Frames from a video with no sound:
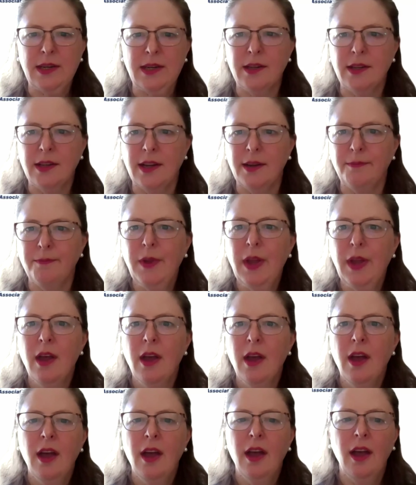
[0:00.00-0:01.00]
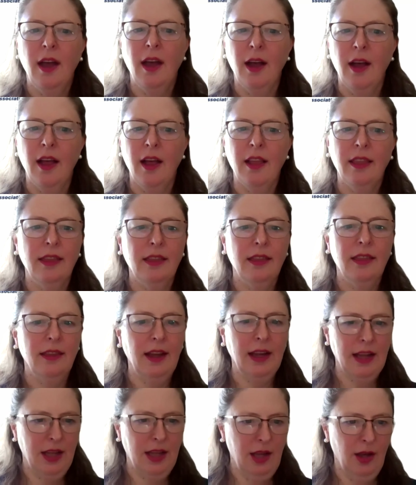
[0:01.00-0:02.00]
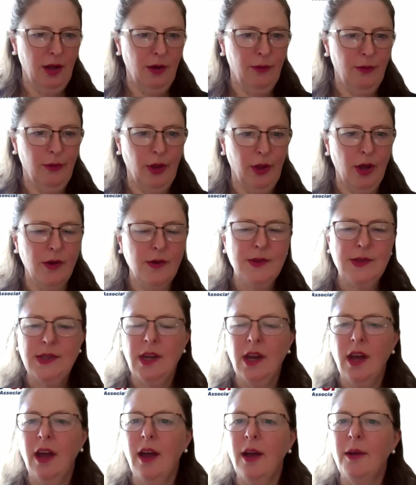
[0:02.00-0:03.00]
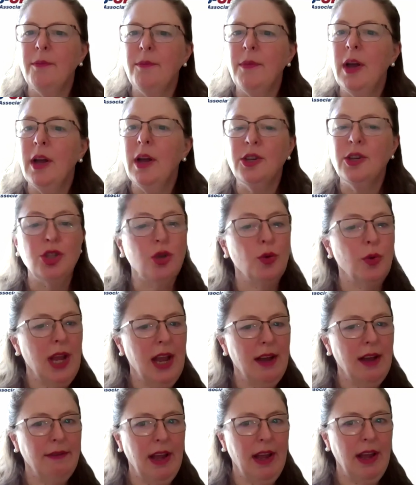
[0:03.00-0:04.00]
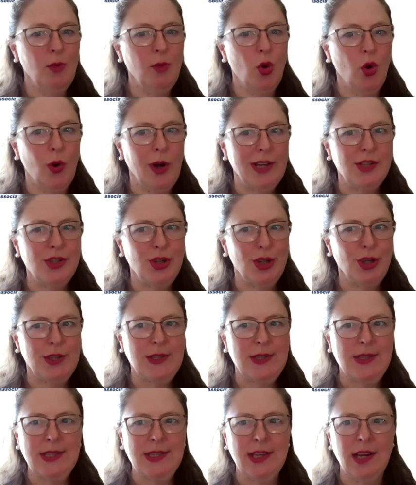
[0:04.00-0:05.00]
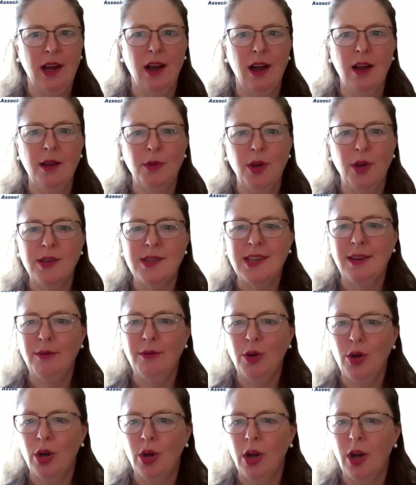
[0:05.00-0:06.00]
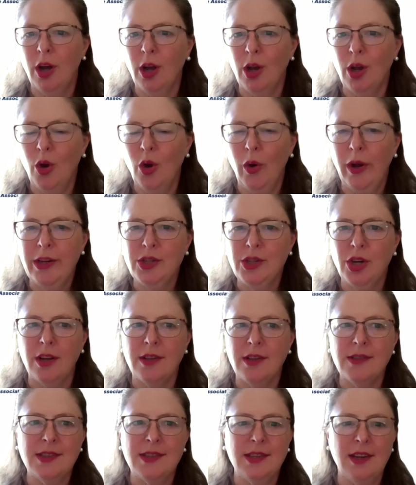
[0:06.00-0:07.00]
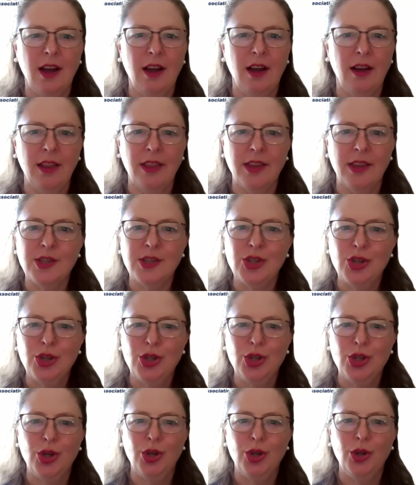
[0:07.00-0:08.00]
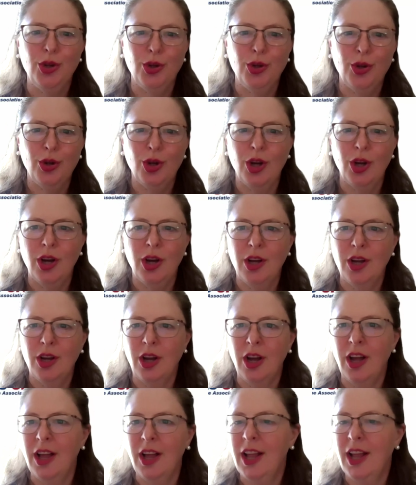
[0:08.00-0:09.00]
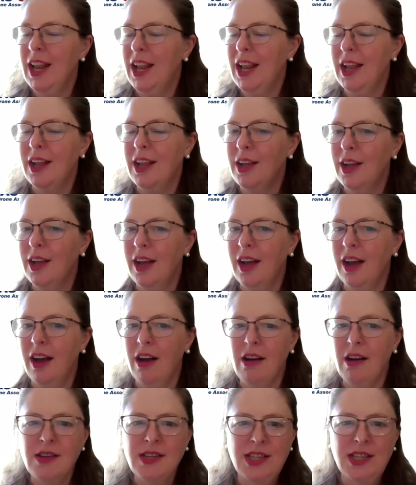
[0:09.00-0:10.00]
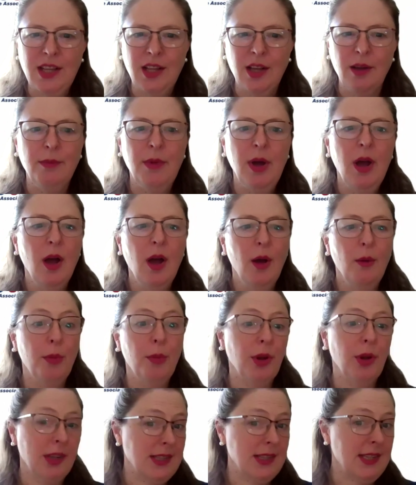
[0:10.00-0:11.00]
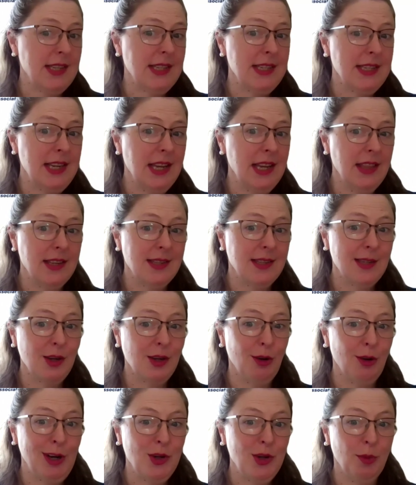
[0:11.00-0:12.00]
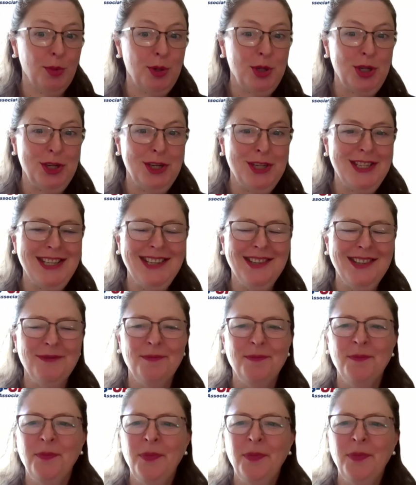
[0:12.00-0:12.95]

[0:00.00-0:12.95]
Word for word: Absolutely. Uh, thank you for those. Um, do we have any more questions? I'm going to give you a, a quick chance, uh, others to uh, ask them, because as I said, this is a great opportunity.